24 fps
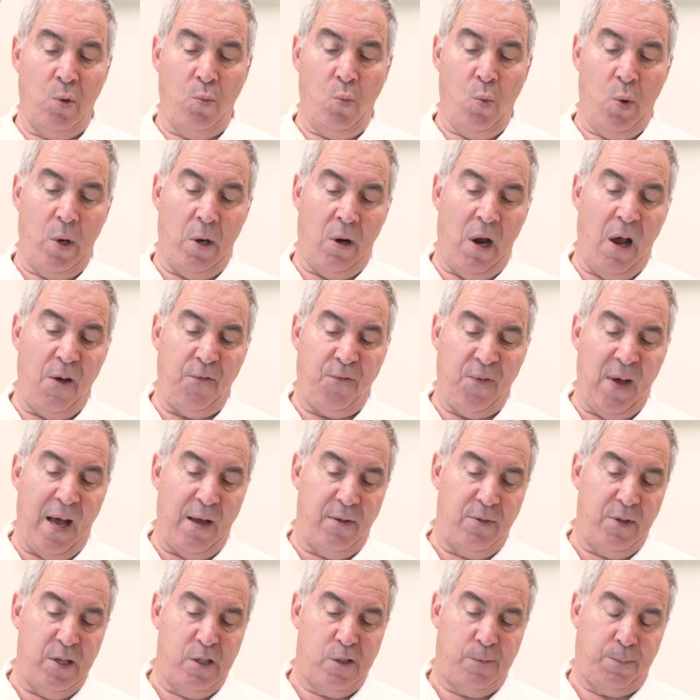on where I
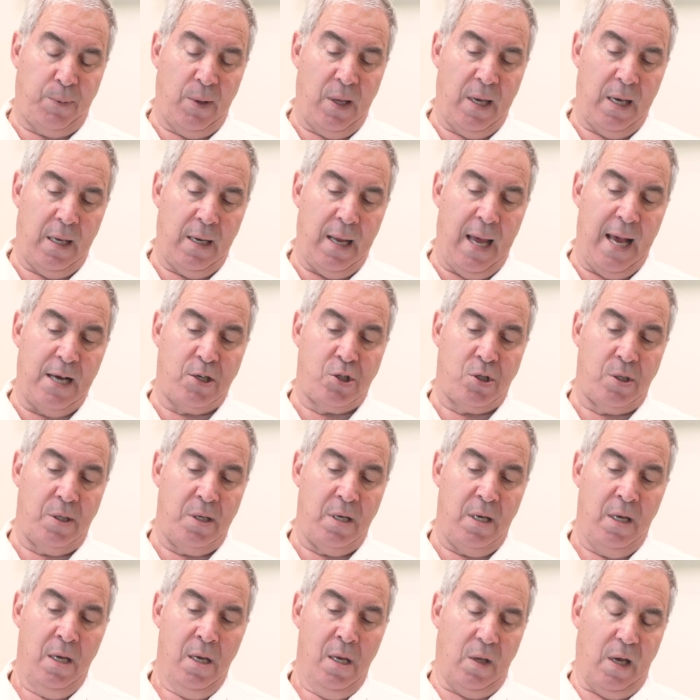found this plant,
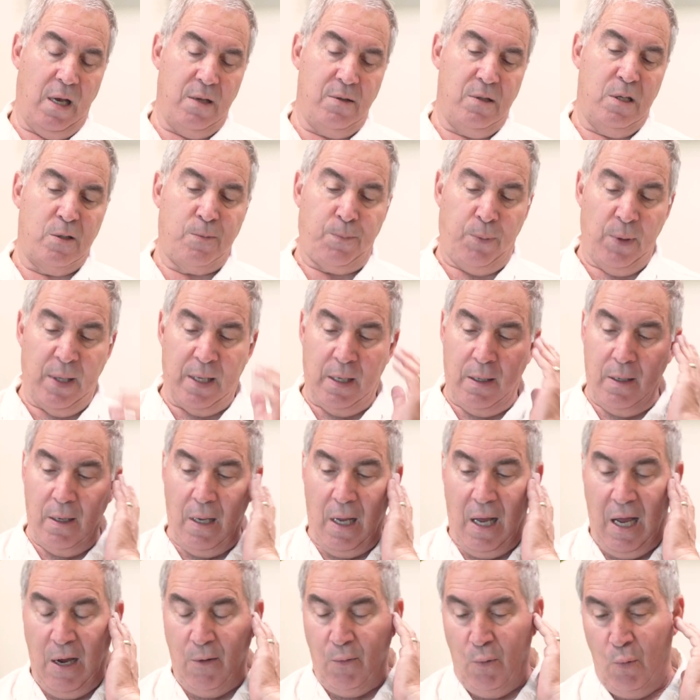actually, I
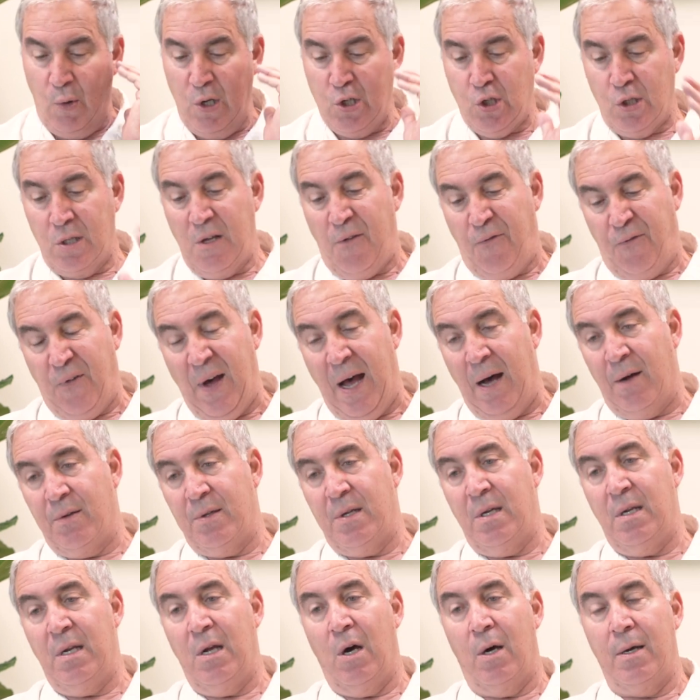originally
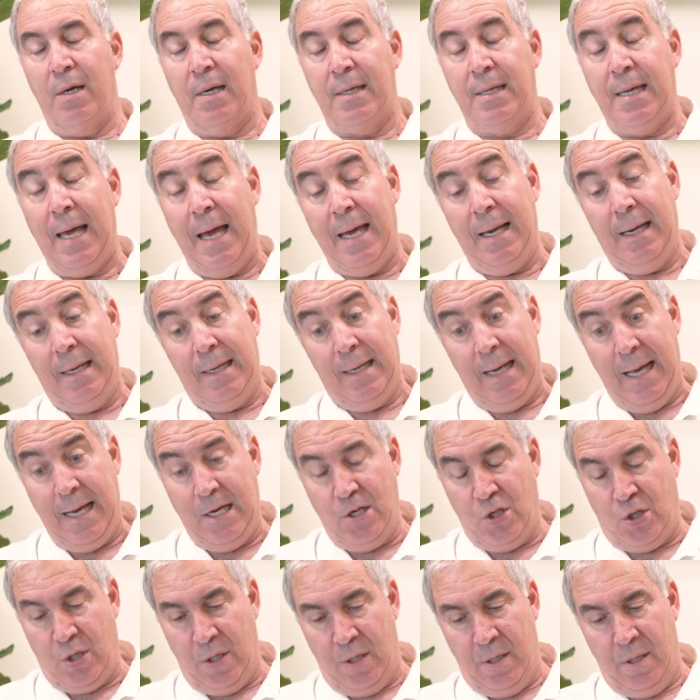found it, again, in
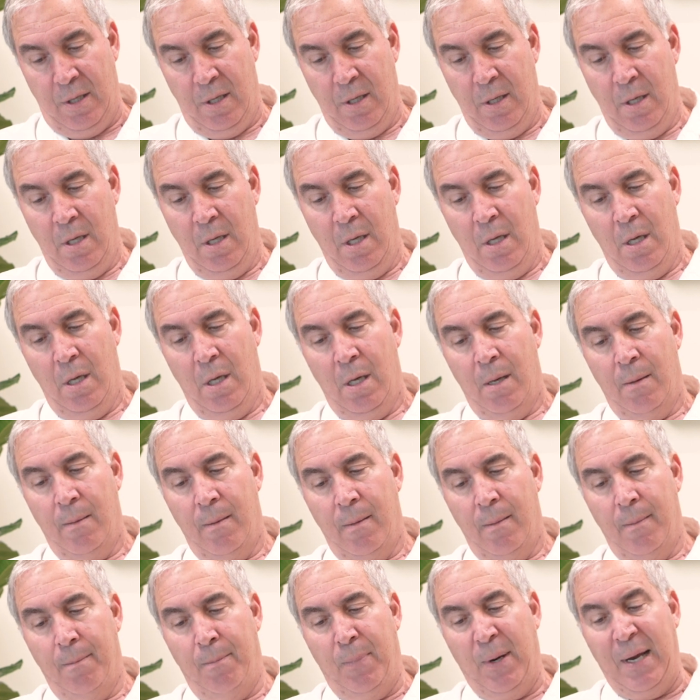Asia,
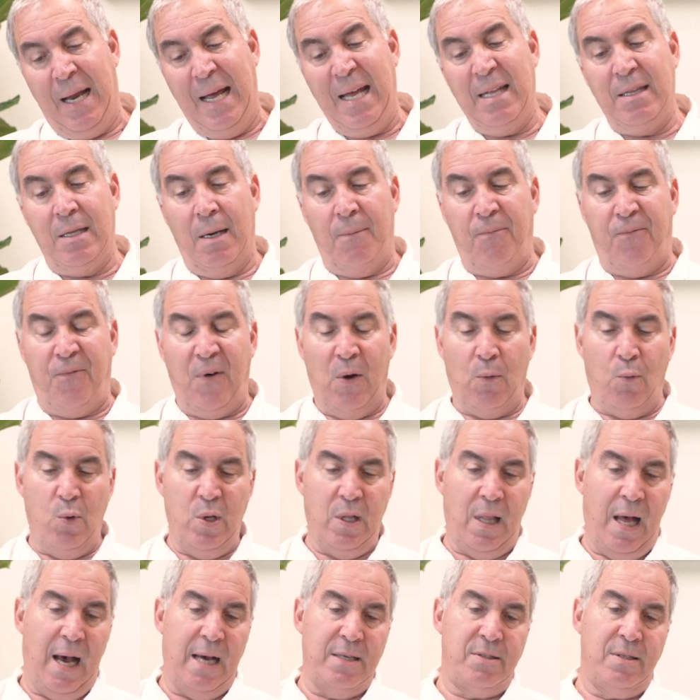but I ended up
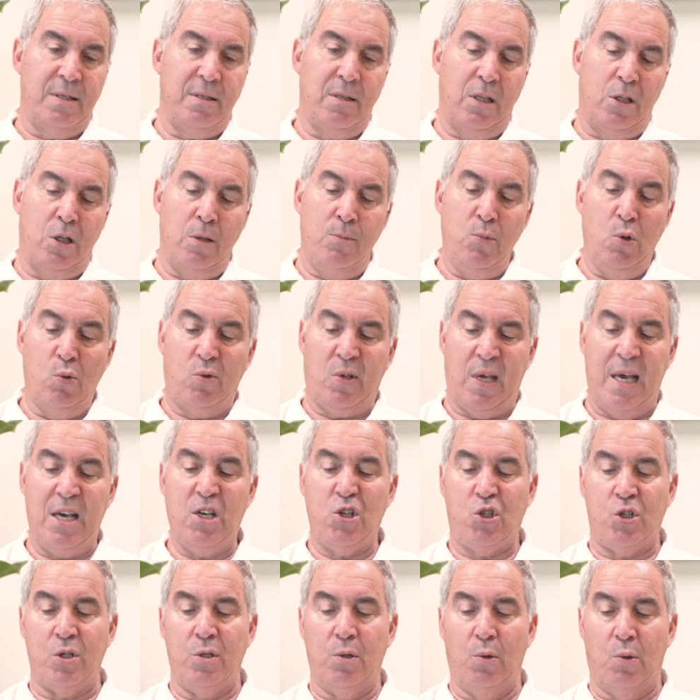realizing that the
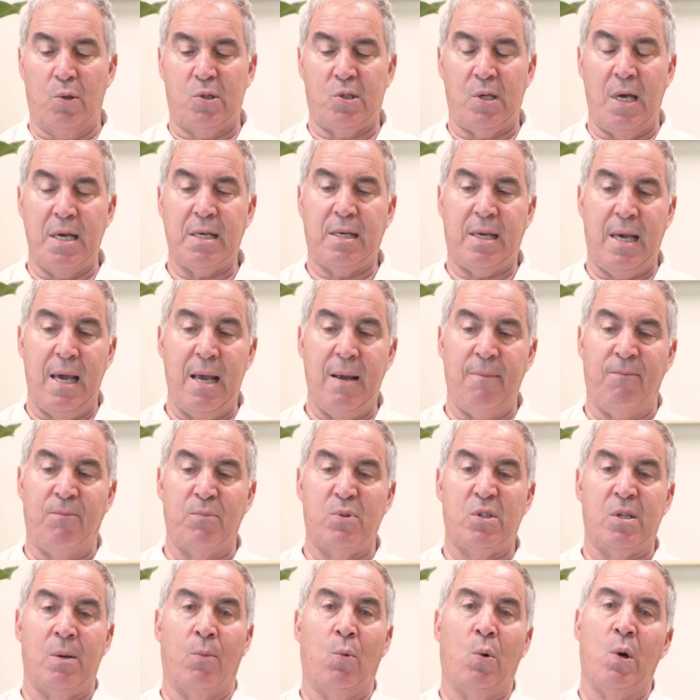mutation looks like came
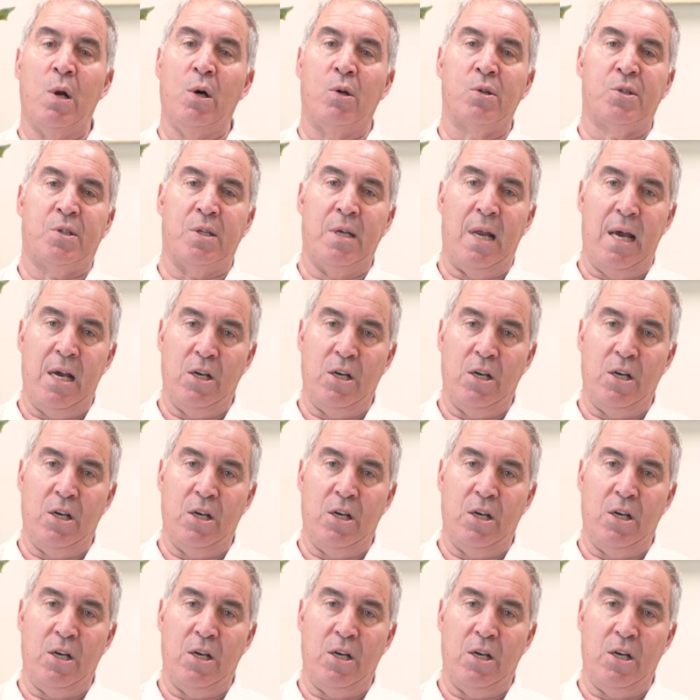from somewhere else in